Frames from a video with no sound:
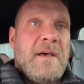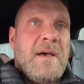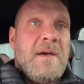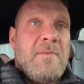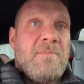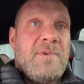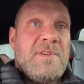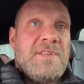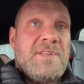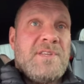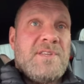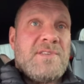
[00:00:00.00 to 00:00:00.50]

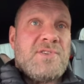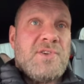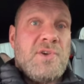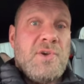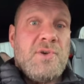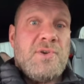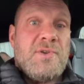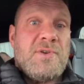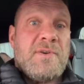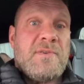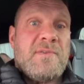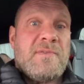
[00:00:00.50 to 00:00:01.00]
which is
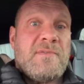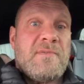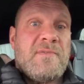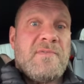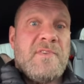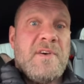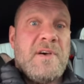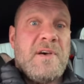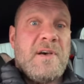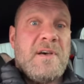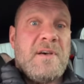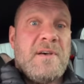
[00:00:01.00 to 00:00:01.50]
good
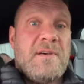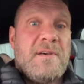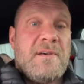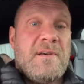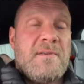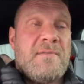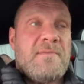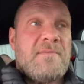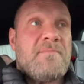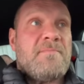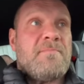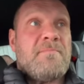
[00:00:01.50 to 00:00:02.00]
for
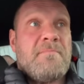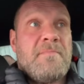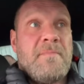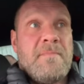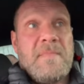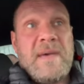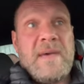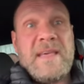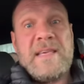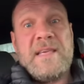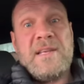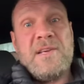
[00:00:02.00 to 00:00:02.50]

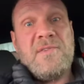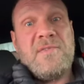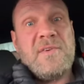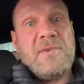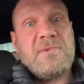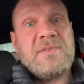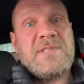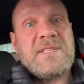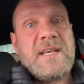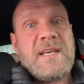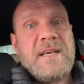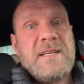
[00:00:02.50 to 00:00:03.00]
making you
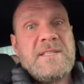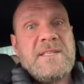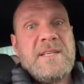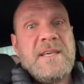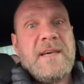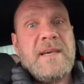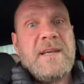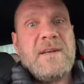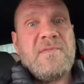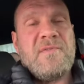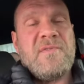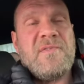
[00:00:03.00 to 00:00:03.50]
feel
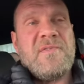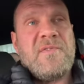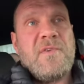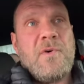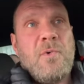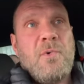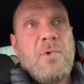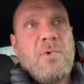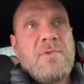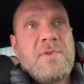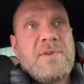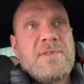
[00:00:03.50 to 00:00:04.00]
satiated and
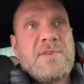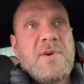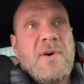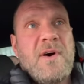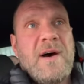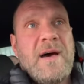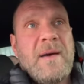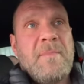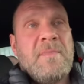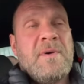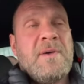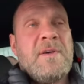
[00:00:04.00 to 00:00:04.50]
full all the
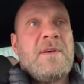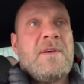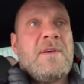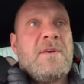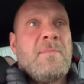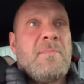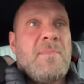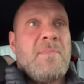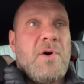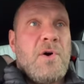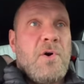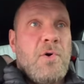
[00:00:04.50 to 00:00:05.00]
time,
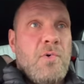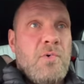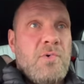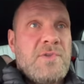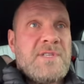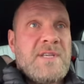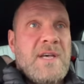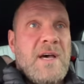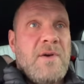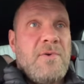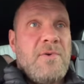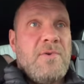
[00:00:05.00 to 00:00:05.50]
but
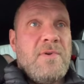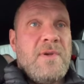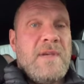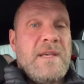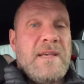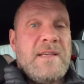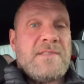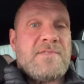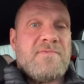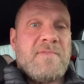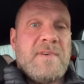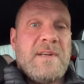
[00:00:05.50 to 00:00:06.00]
also
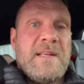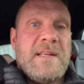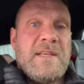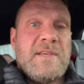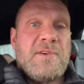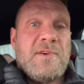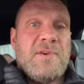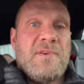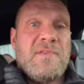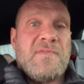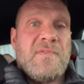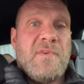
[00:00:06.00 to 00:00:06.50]
it's really
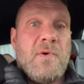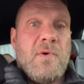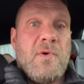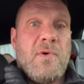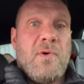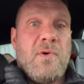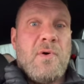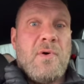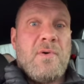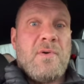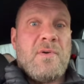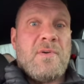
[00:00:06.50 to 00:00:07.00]
good
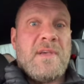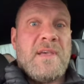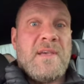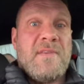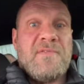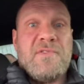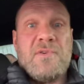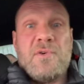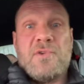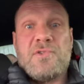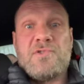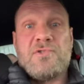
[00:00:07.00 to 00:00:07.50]
for
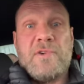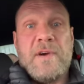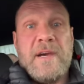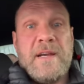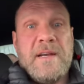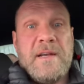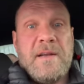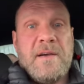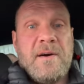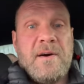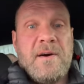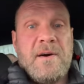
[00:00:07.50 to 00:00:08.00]
if you're
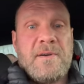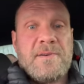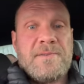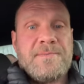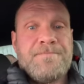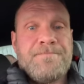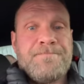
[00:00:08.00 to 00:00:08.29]
training hard.